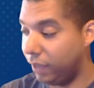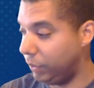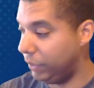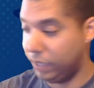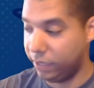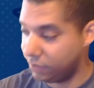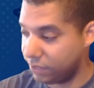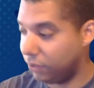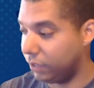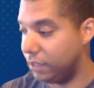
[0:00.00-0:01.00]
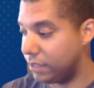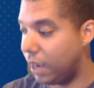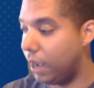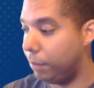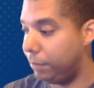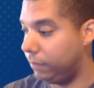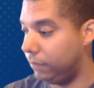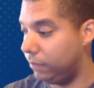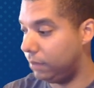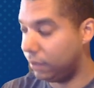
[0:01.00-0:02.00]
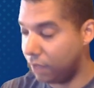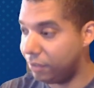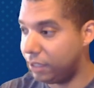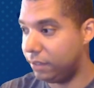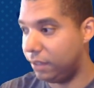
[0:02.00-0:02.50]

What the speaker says: and then it's all going to tie up in 11,